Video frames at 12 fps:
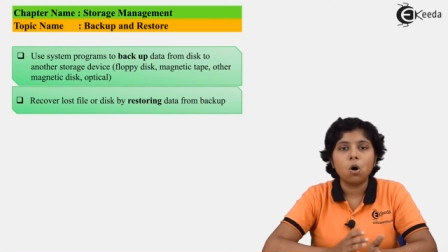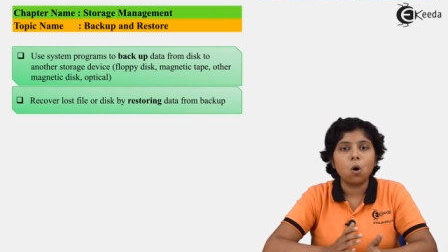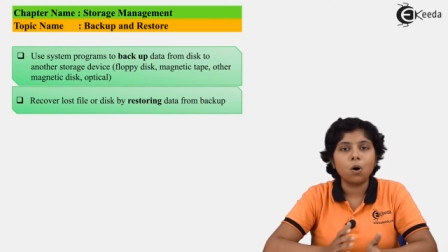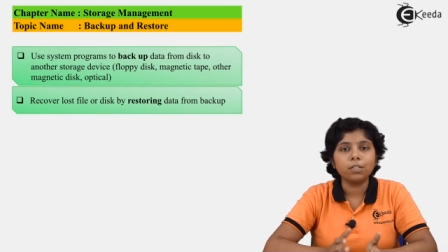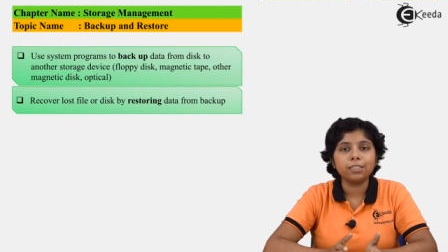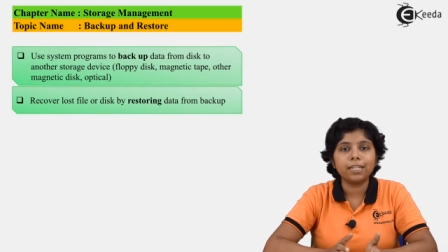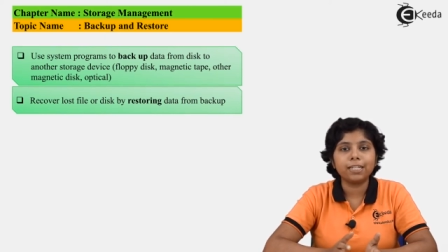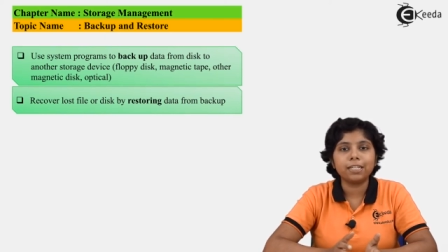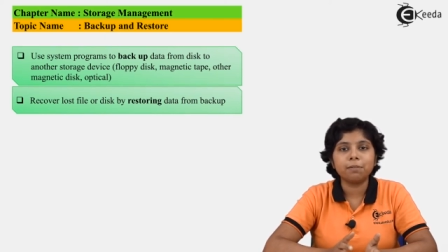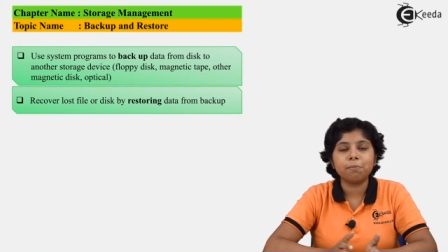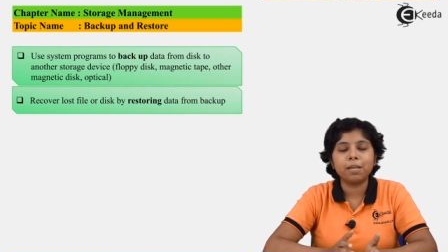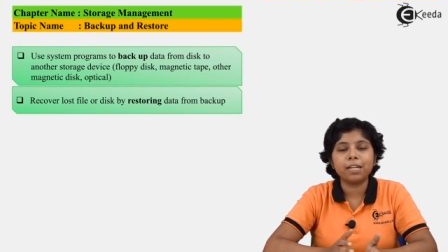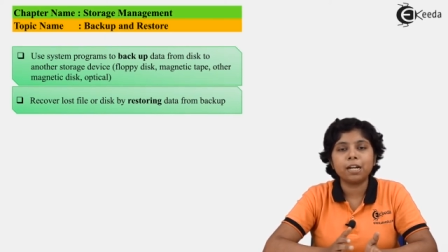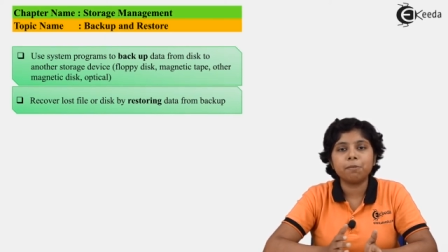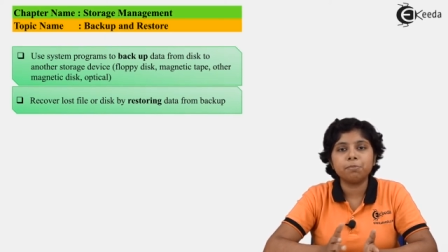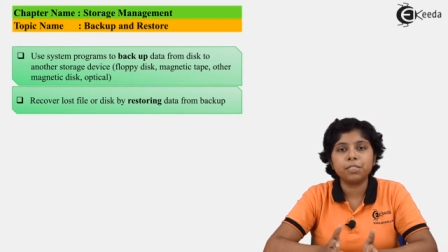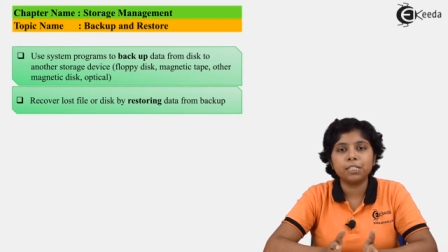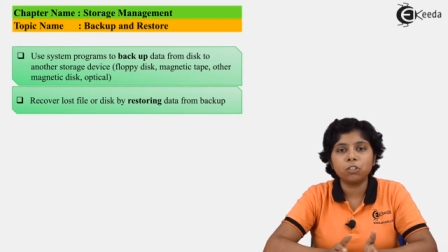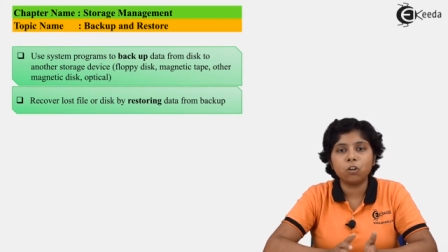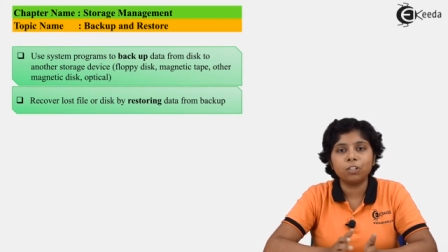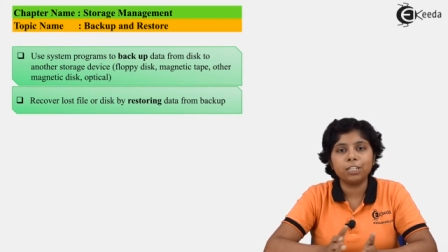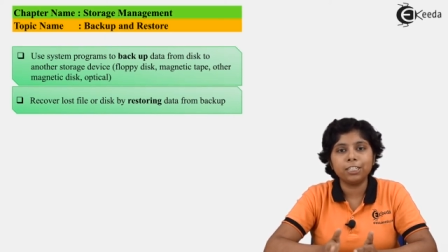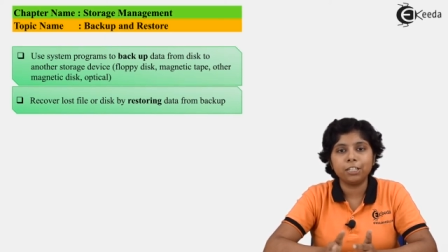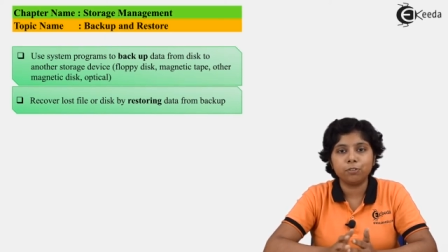or they can make update on
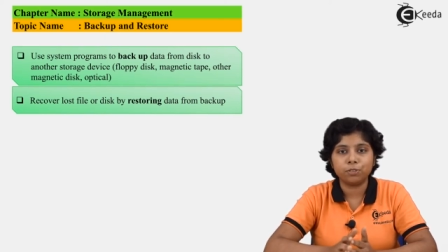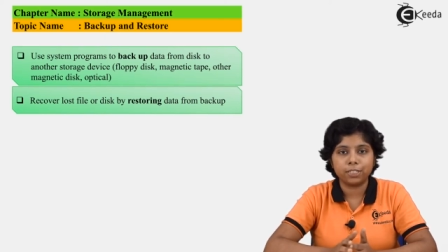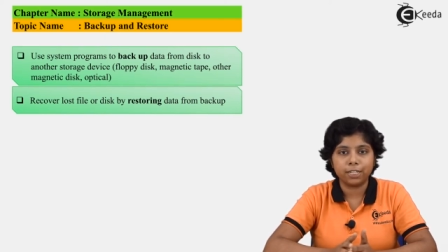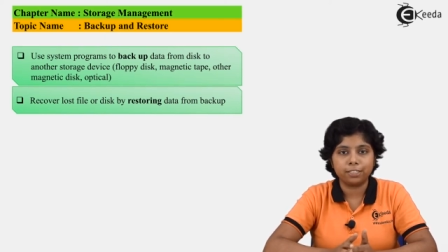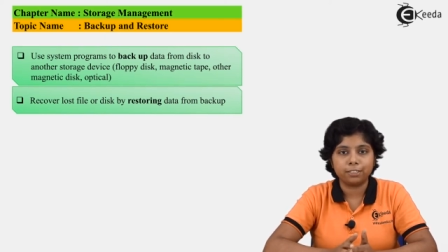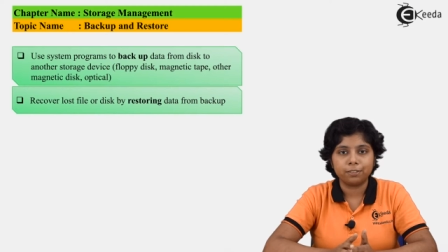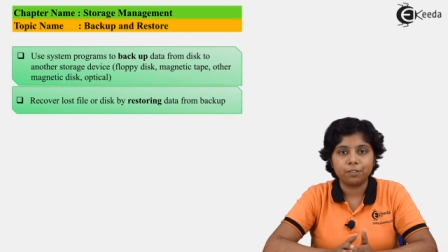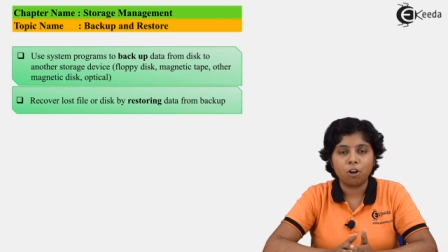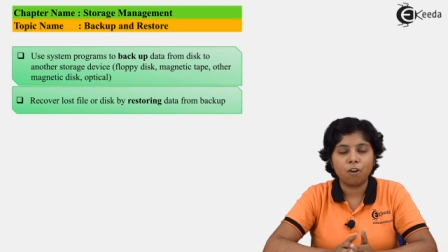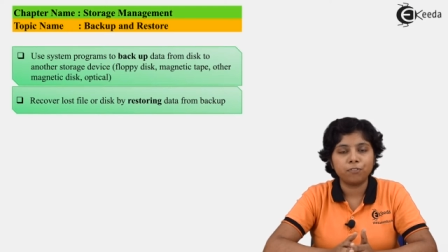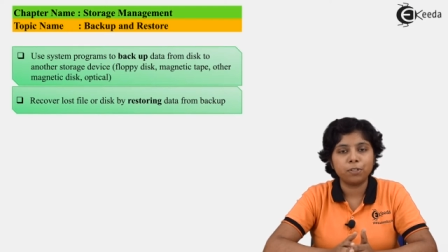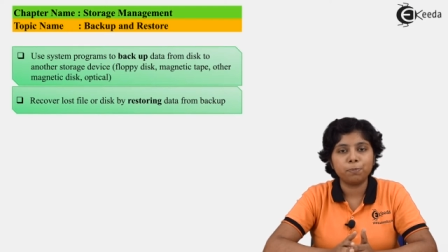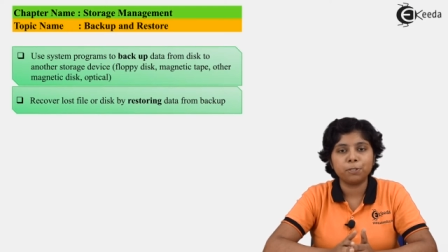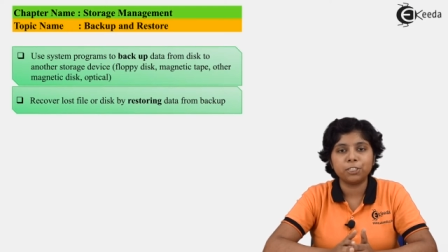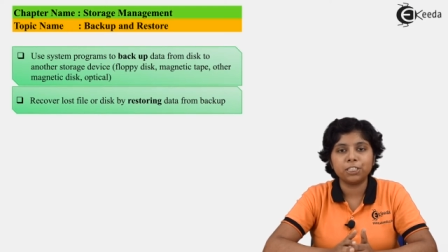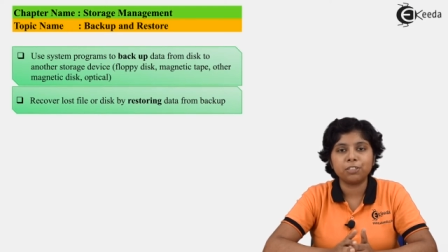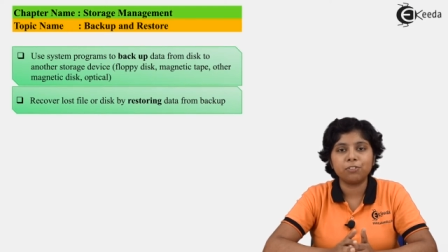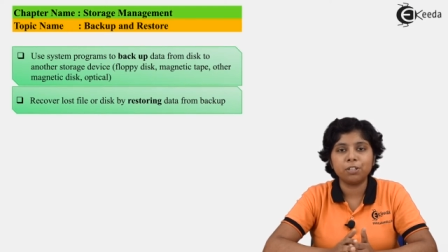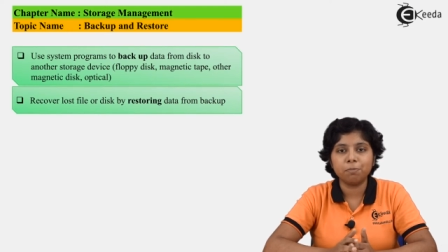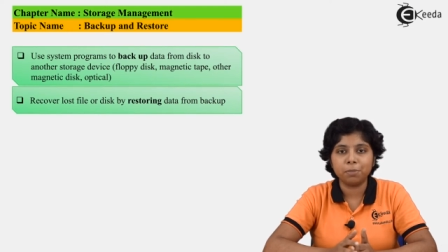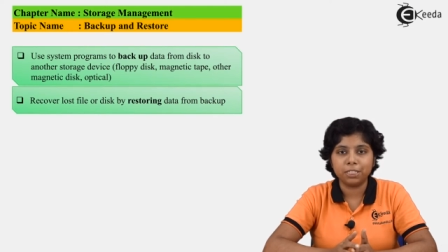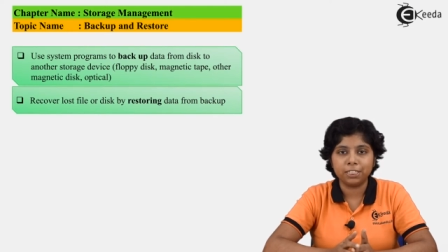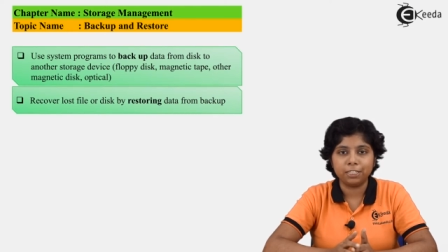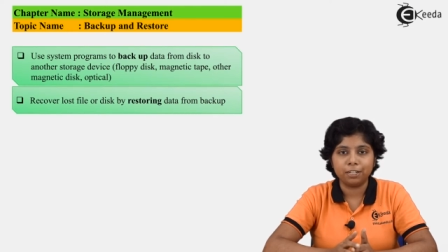a new set of the particular
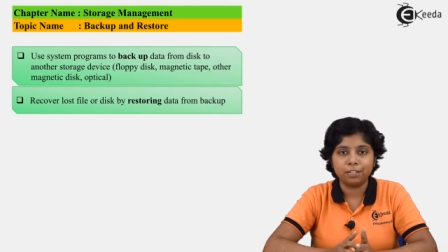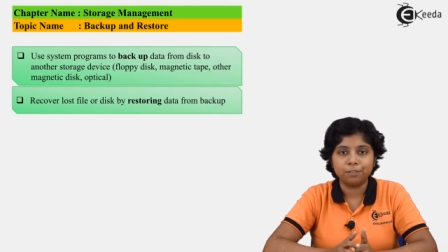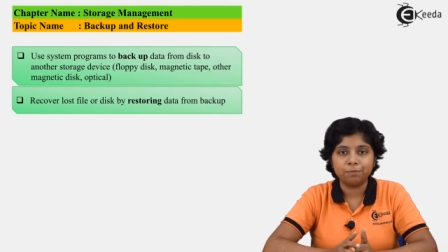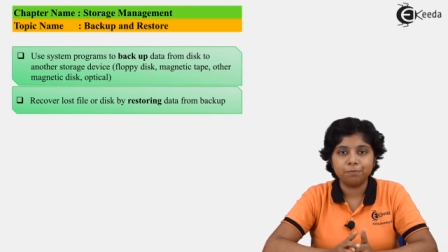media.